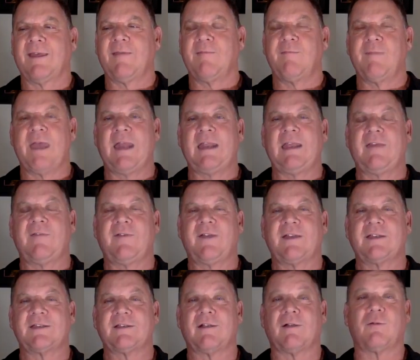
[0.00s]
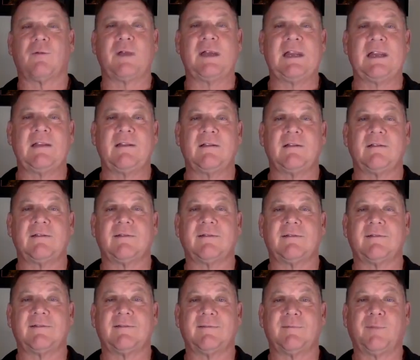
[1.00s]
Many of us are reading
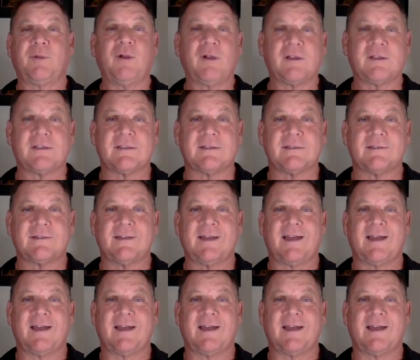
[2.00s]
books.